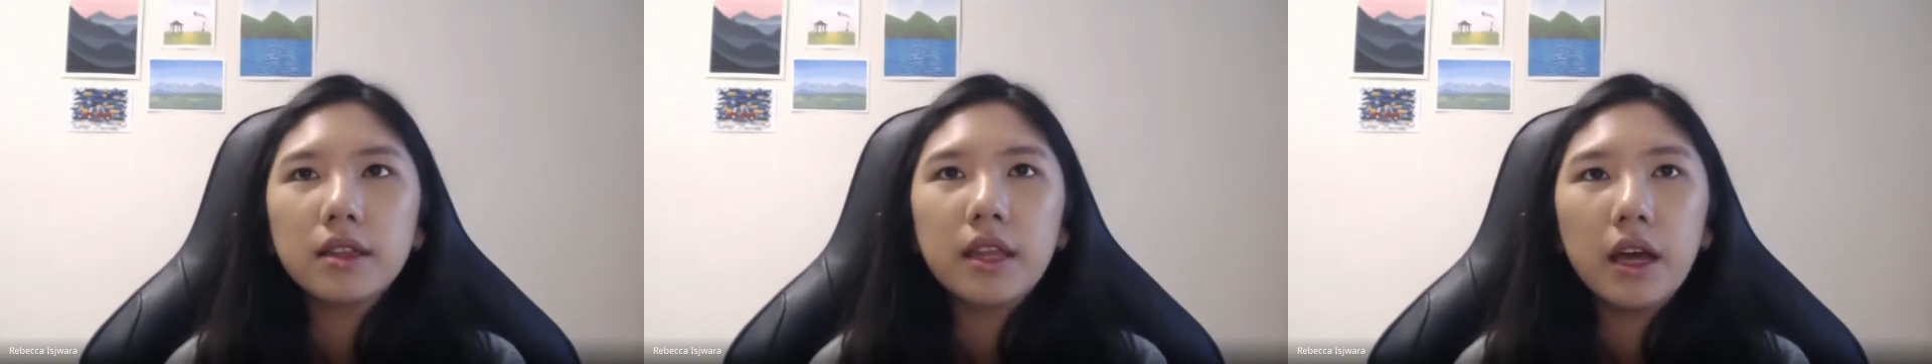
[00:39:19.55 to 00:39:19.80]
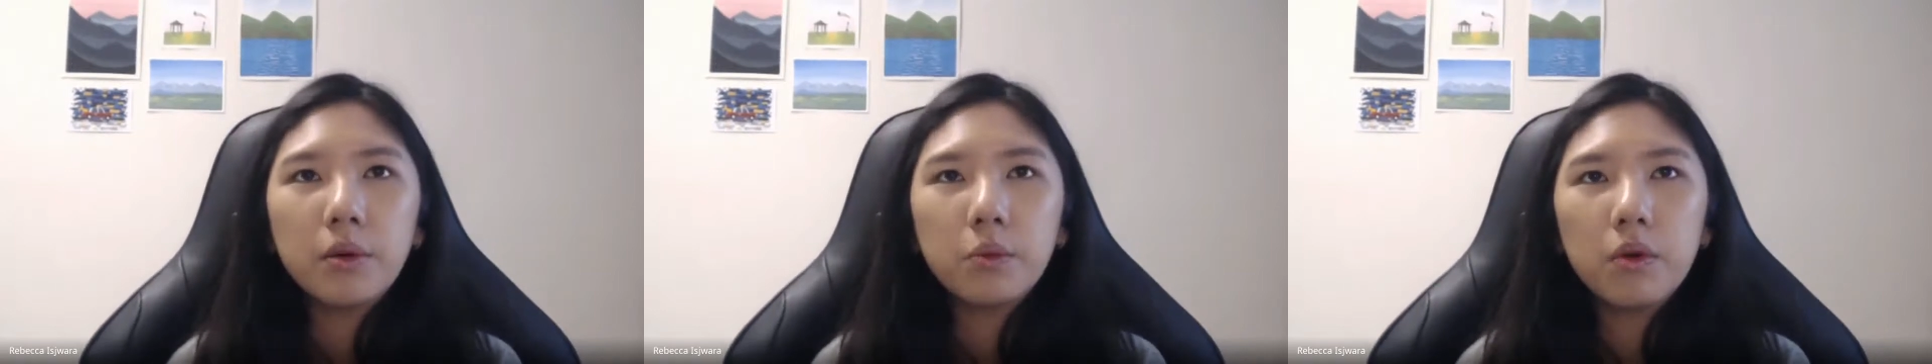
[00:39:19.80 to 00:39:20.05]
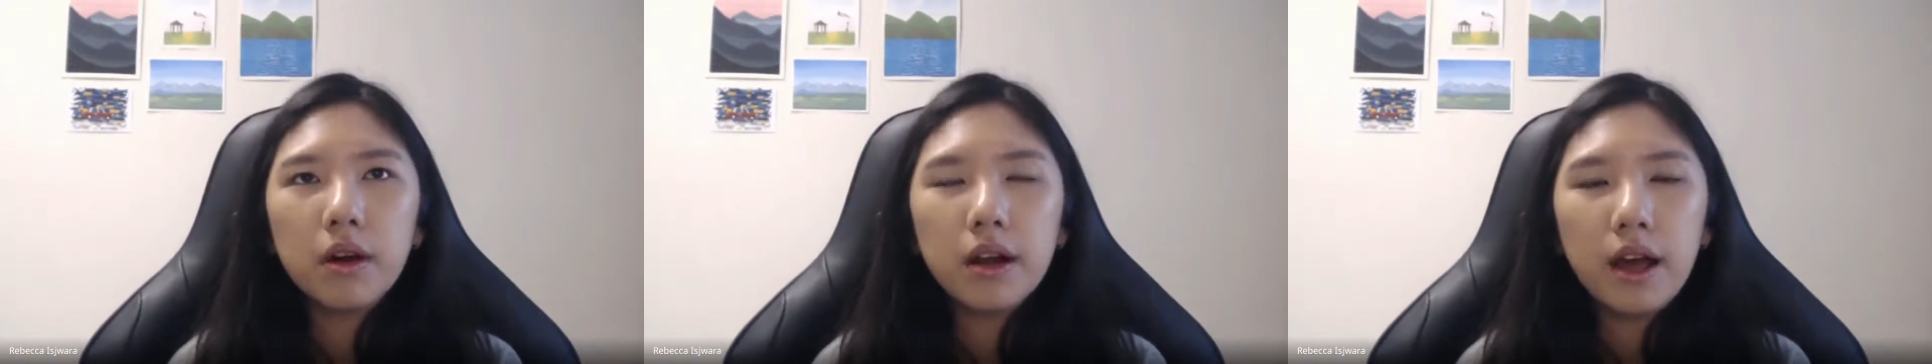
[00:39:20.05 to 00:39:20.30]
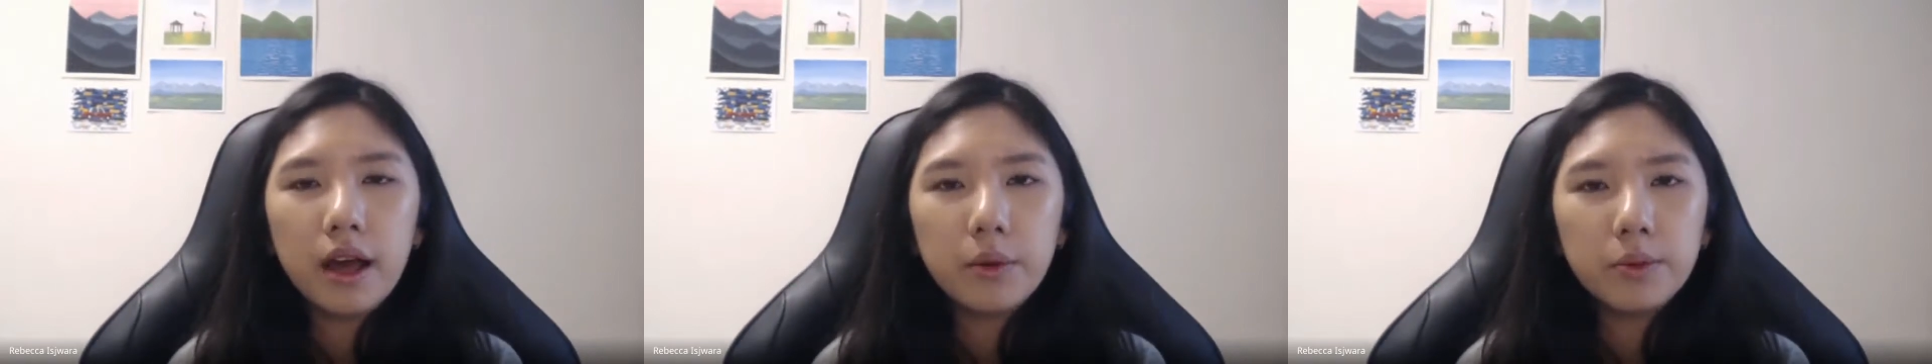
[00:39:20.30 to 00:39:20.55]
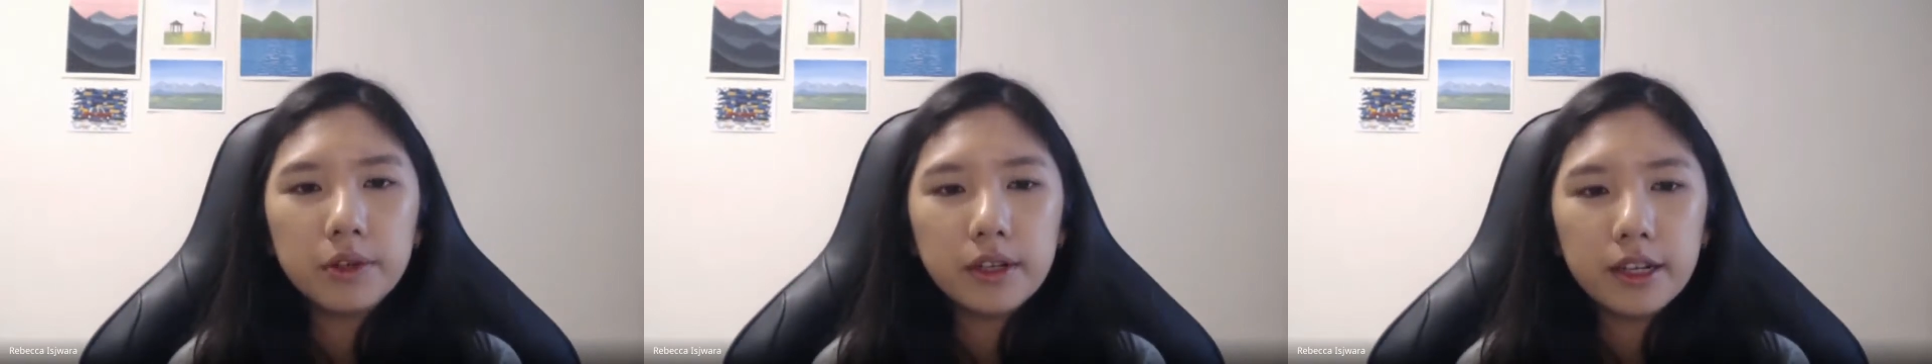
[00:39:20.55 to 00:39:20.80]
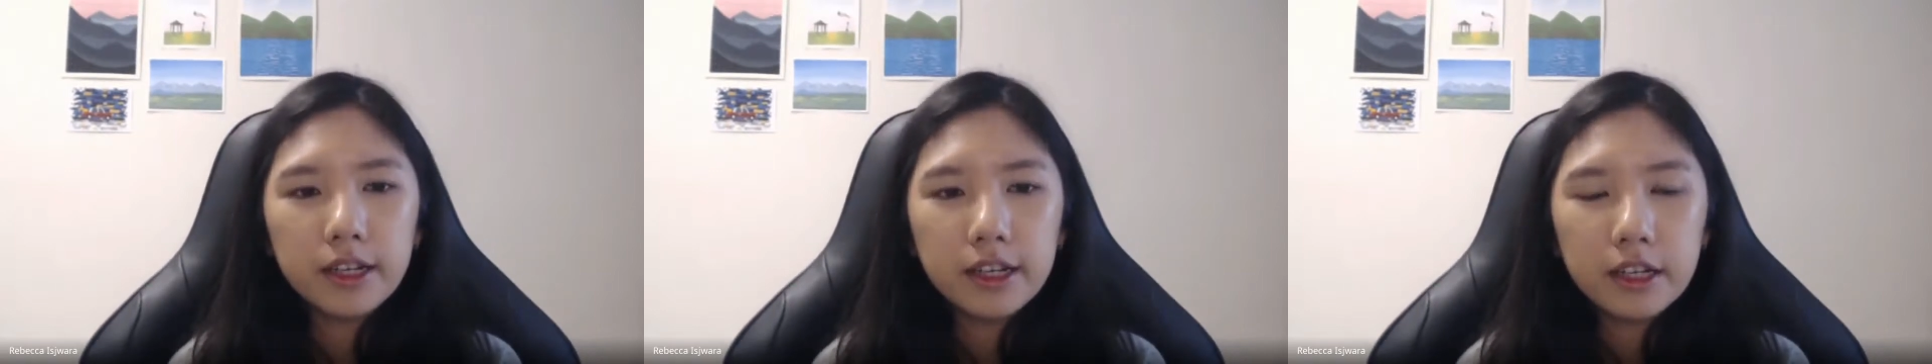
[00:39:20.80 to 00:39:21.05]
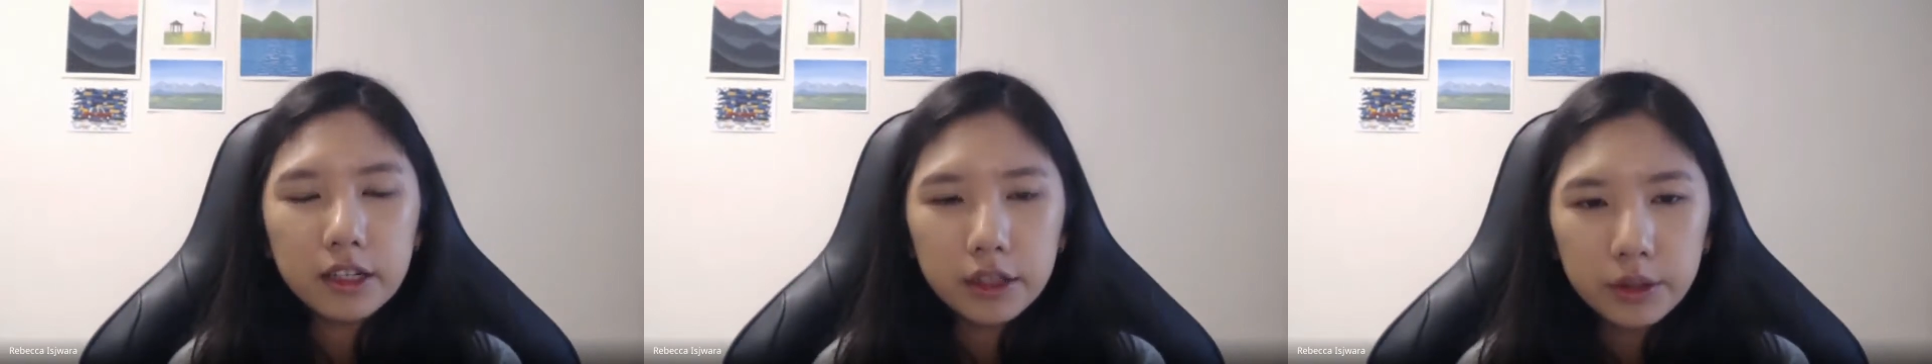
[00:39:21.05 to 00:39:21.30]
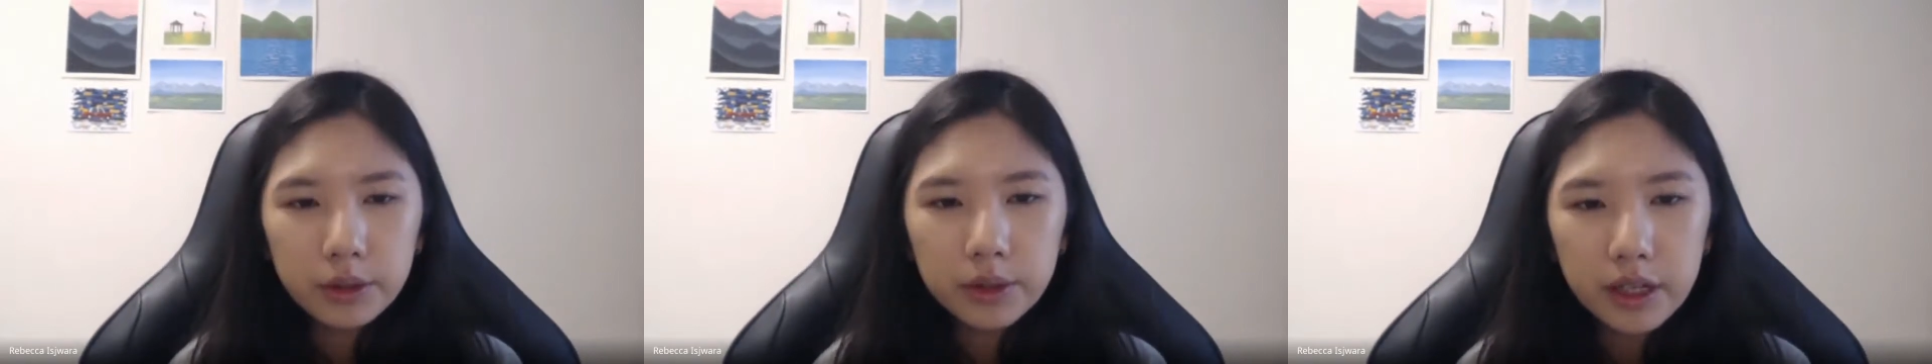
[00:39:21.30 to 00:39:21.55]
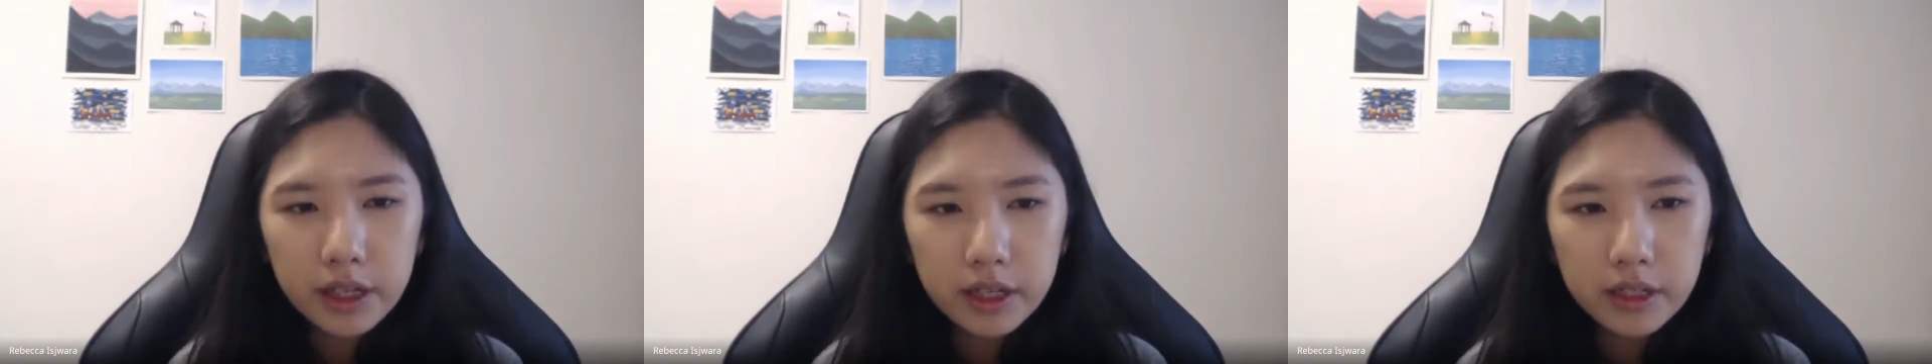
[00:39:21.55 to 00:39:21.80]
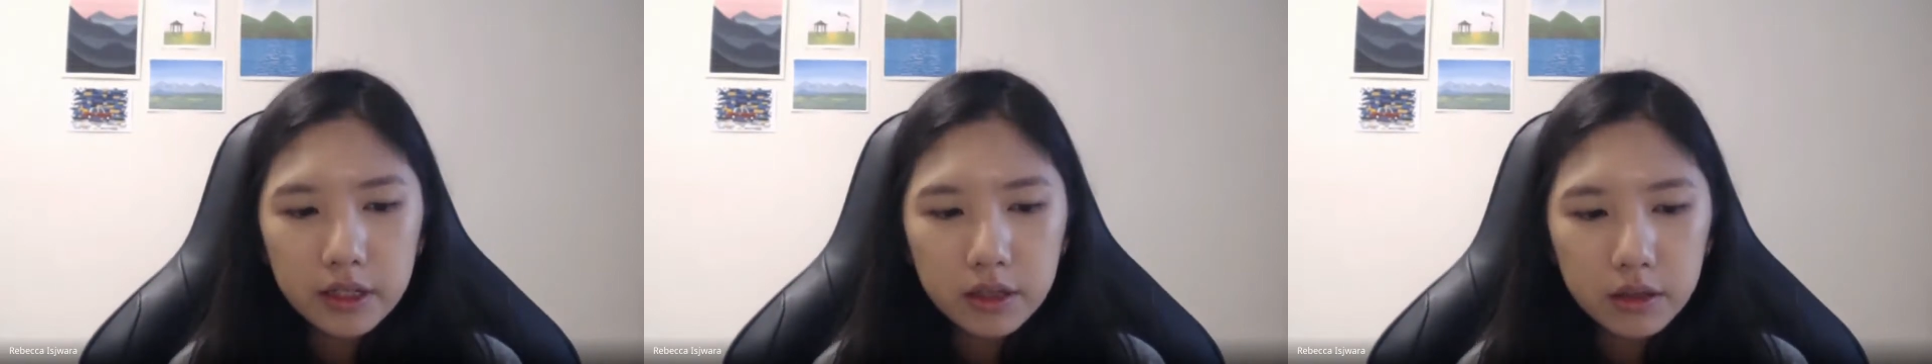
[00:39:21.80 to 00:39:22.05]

then what I would include is